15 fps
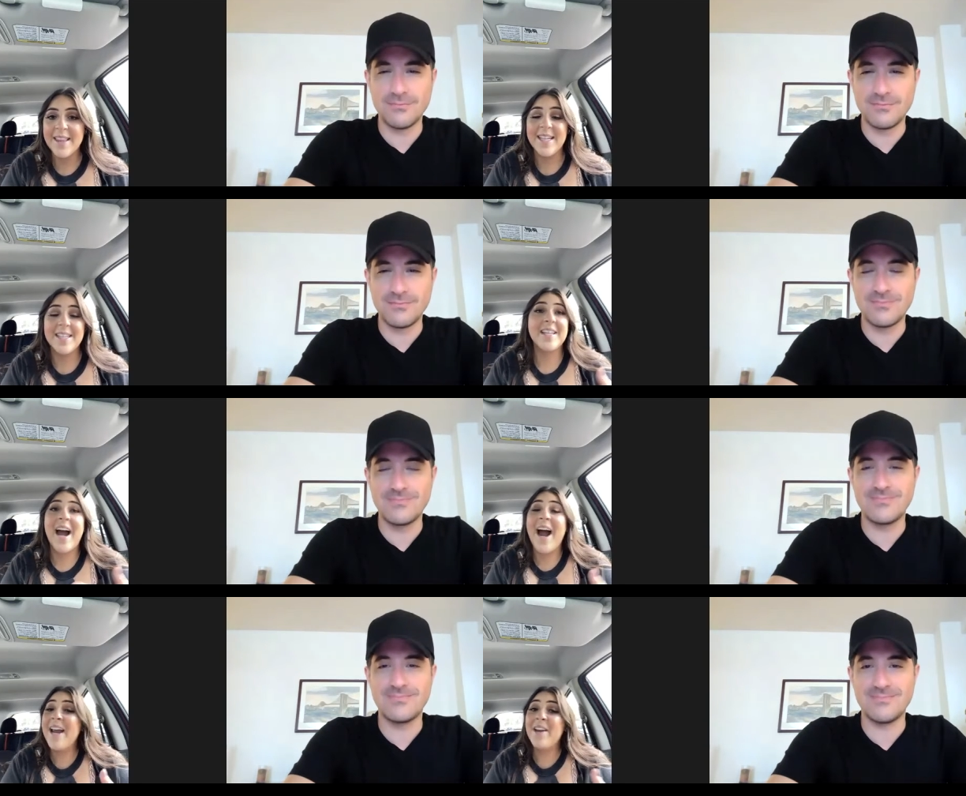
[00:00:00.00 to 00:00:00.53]
Speaker 1: That's
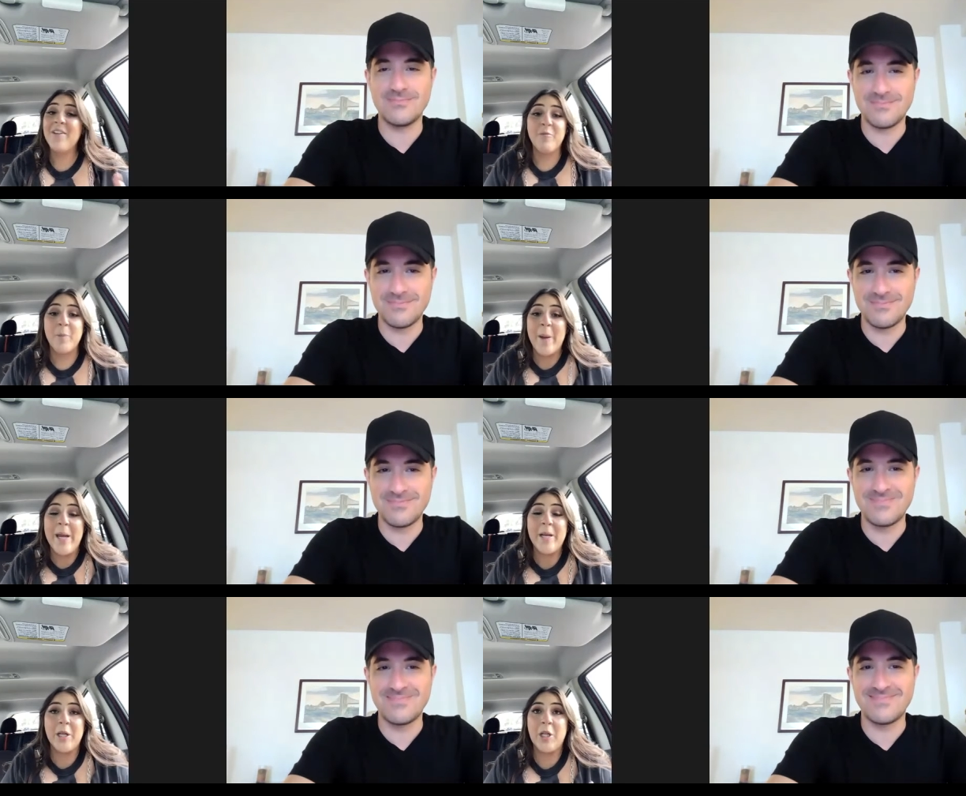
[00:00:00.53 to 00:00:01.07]
kind of
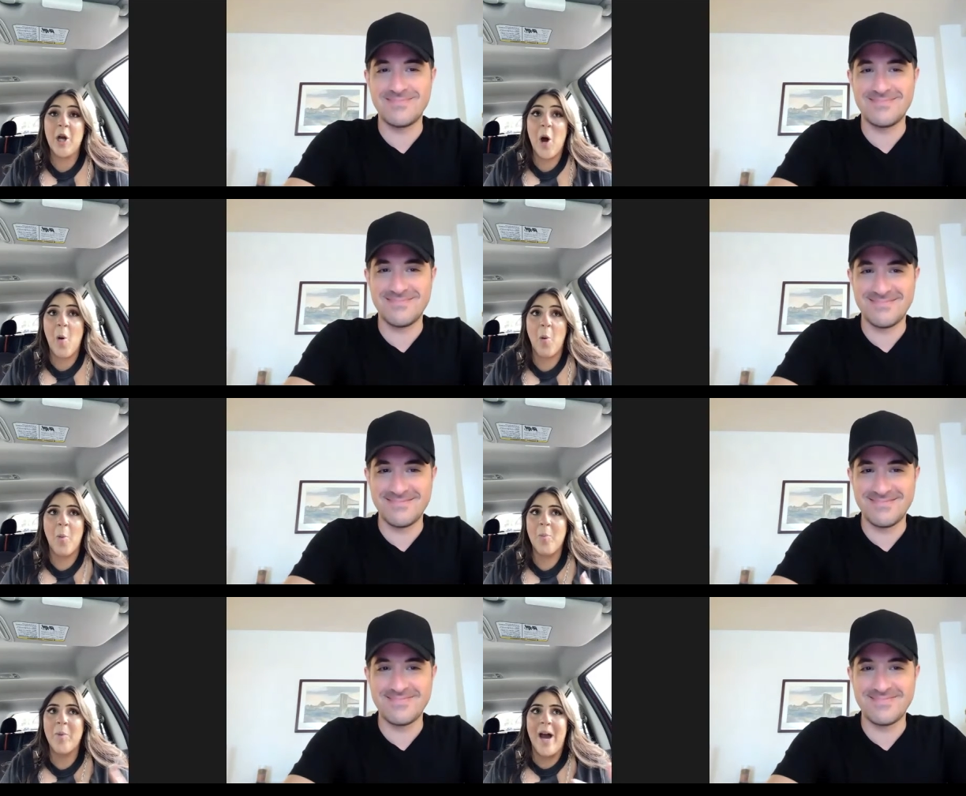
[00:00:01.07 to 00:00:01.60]
been, you
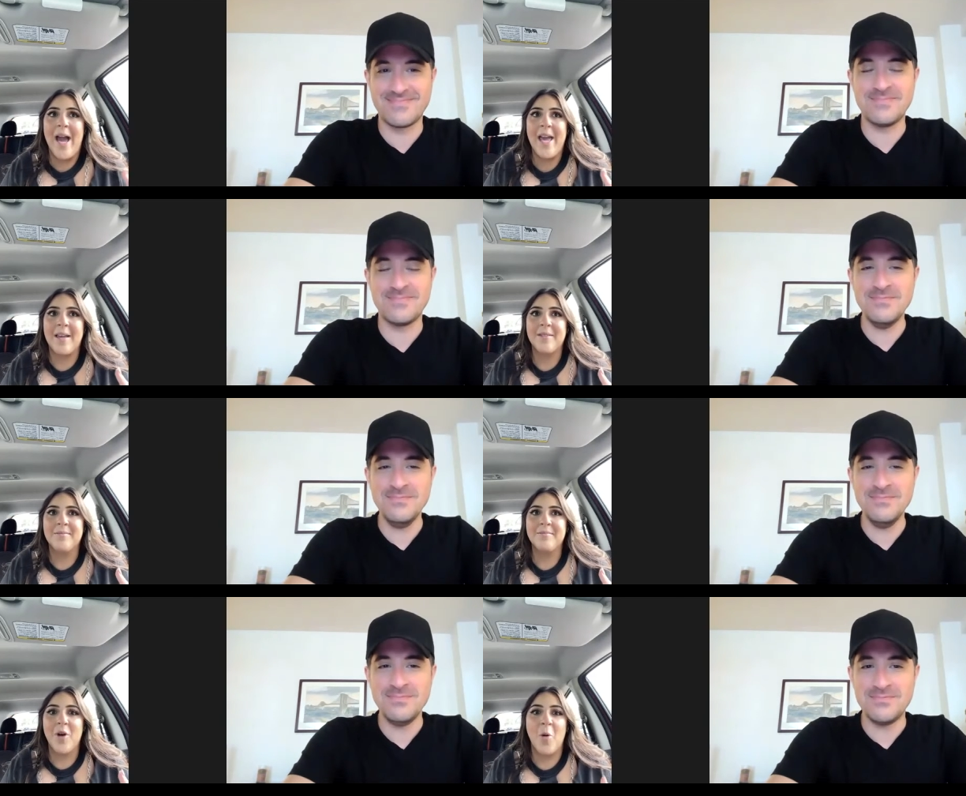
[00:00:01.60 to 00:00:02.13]
know, my
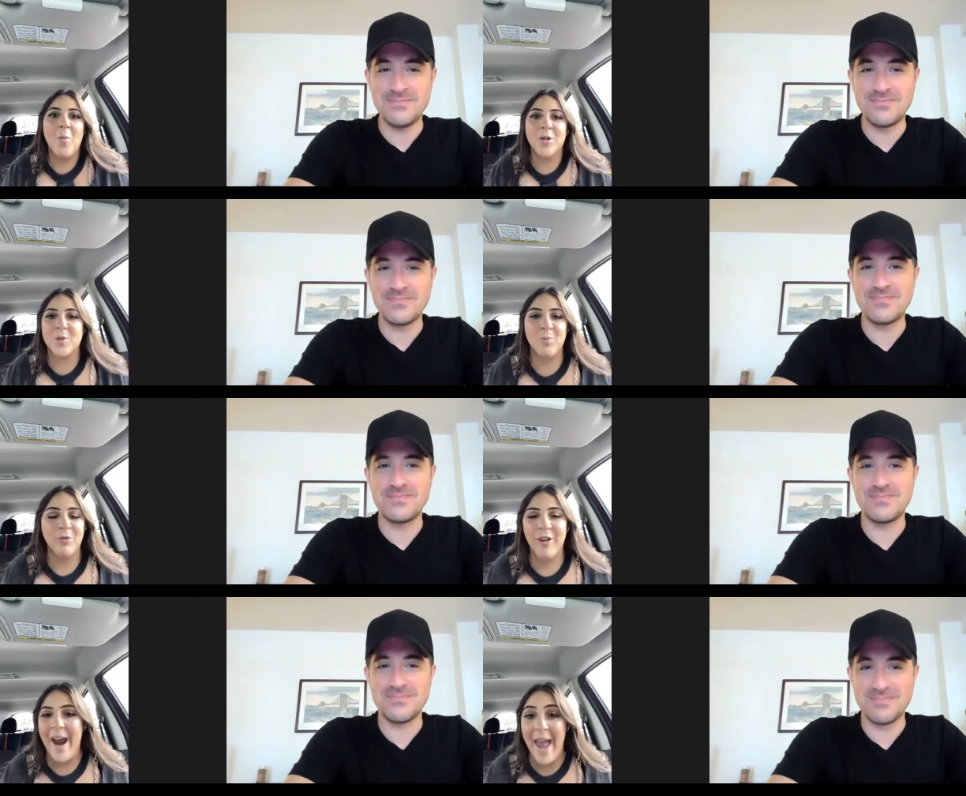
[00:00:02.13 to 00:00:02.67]
almost
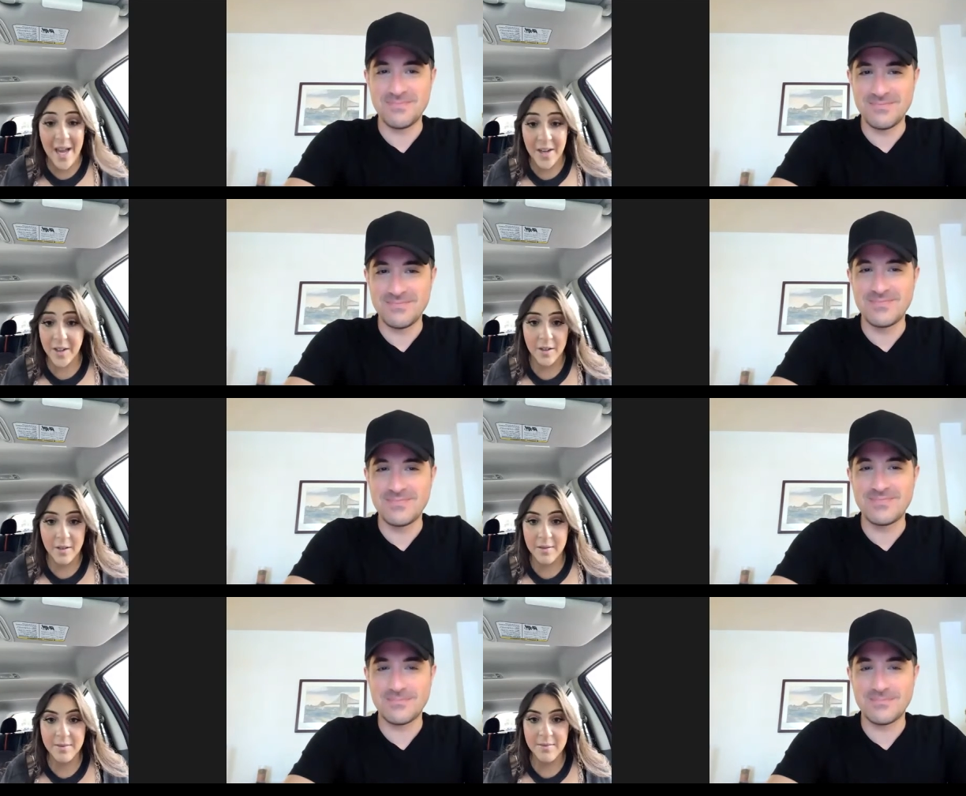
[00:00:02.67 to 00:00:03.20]
brand
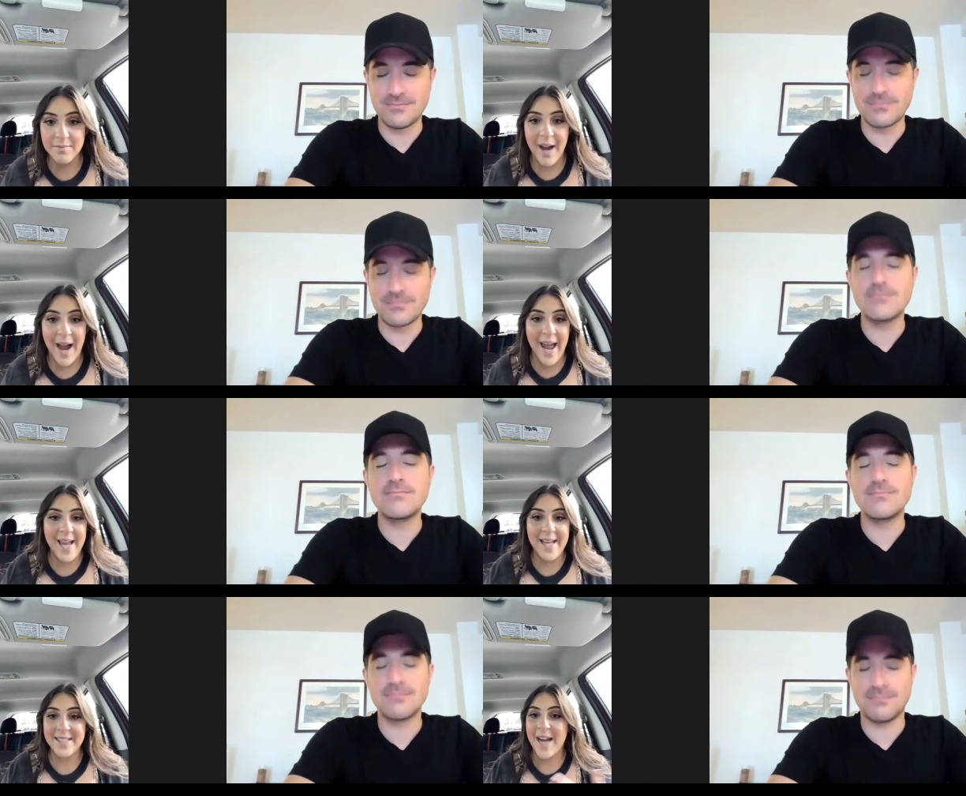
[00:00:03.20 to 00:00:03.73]
my
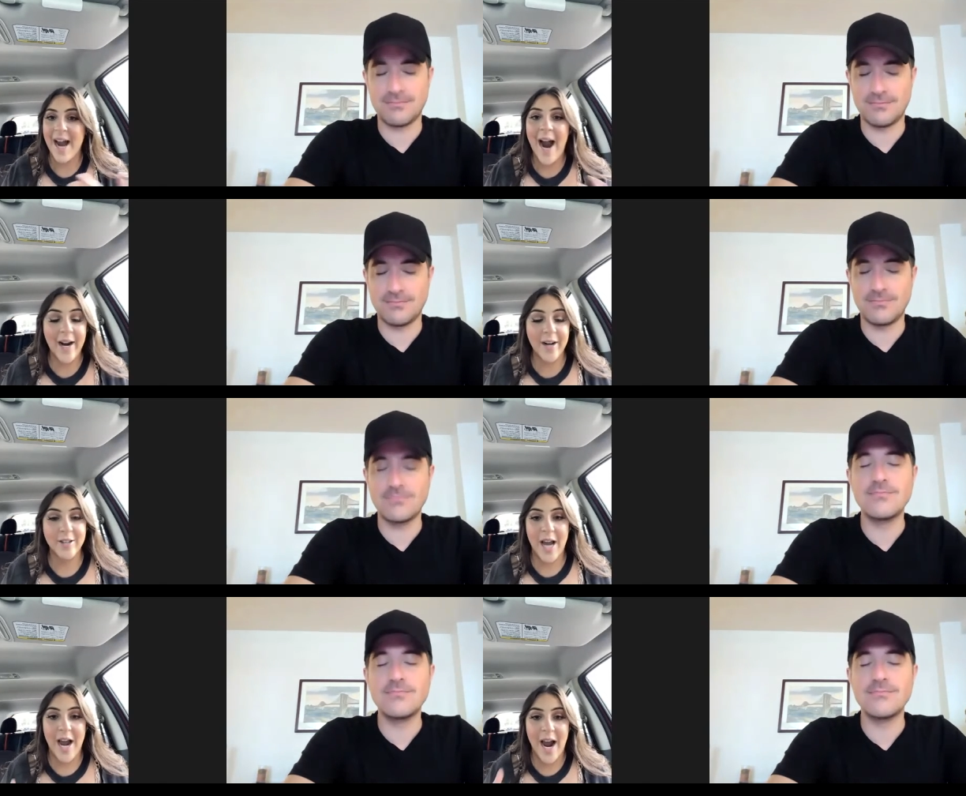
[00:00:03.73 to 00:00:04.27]

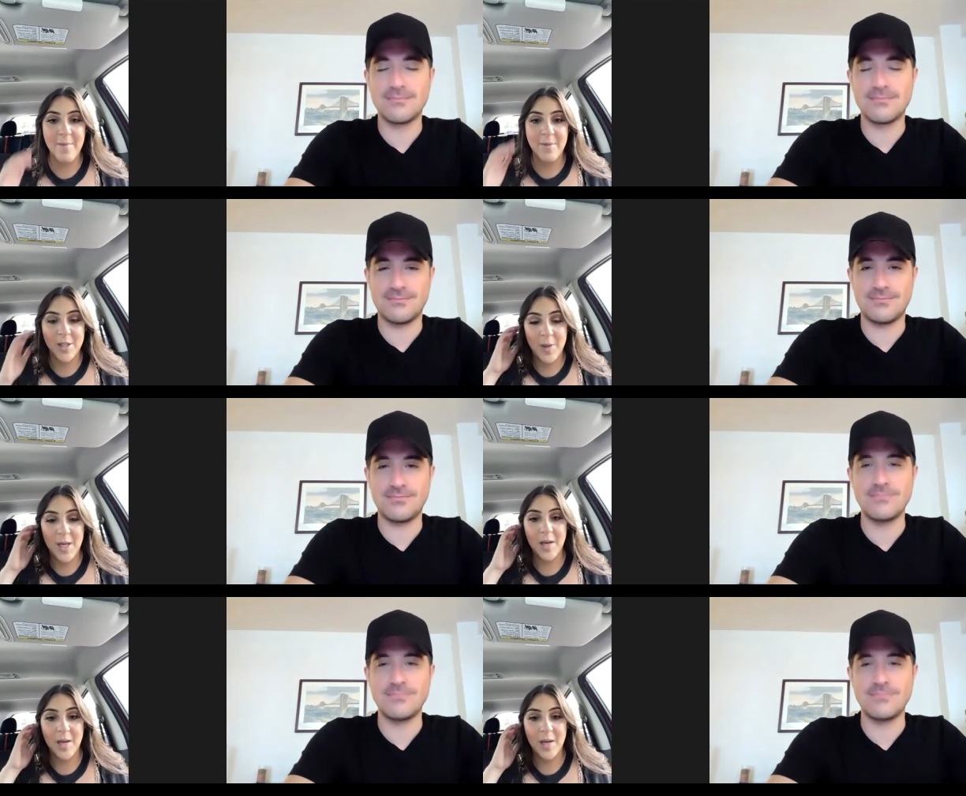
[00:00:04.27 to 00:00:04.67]
entire time as